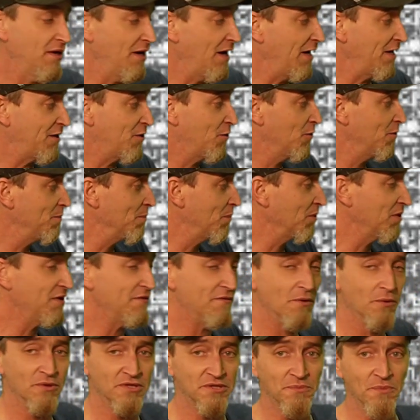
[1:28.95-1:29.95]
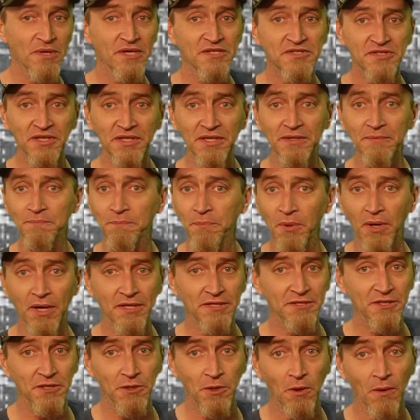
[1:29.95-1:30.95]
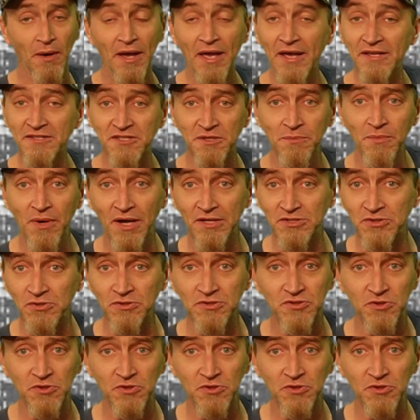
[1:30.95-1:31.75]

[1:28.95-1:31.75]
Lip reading: I couldn't believe it was missing, but you know, I had some extra,